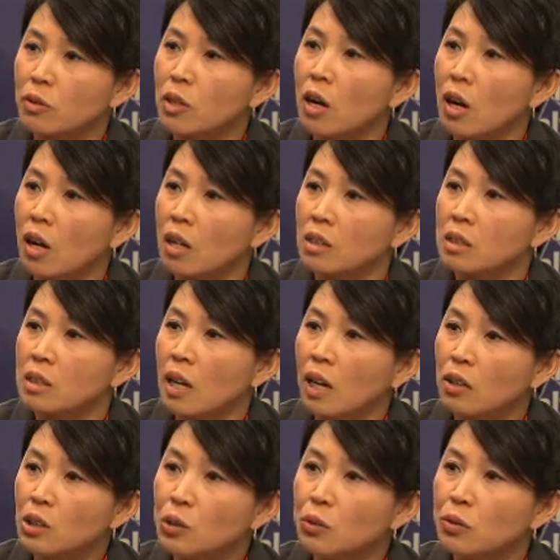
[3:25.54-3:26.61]
cost, how
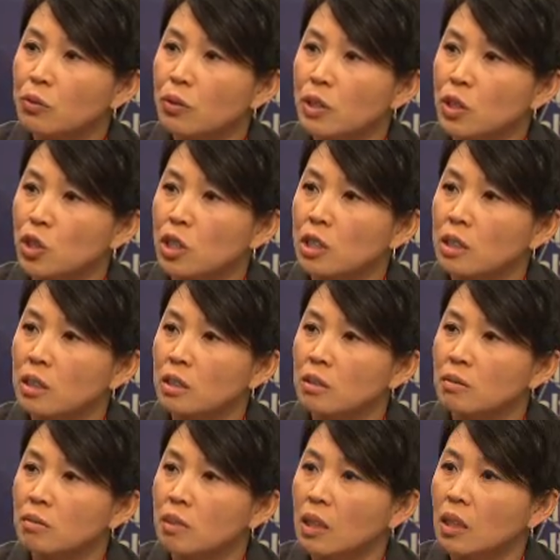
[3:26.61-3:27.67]
do you
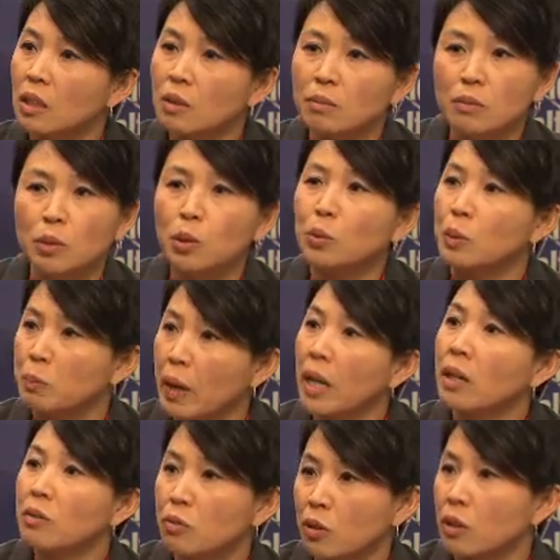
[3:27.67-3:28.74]
envision who would
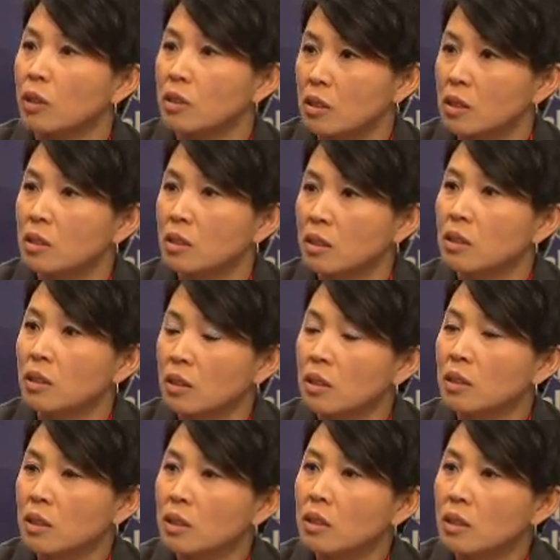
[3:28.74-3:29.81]
pay for this?
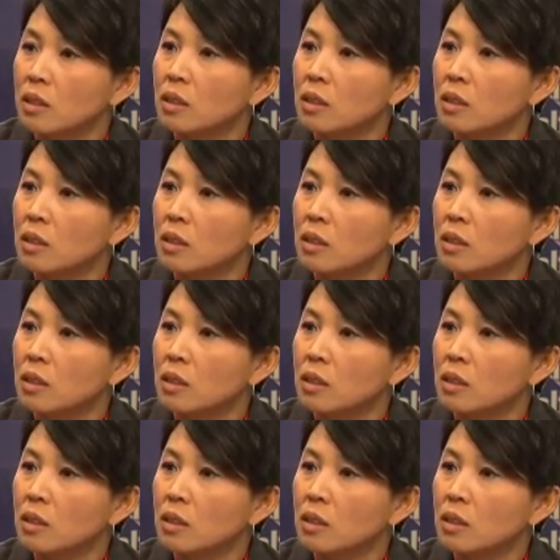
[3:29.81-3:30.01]
Yeah, I mean, I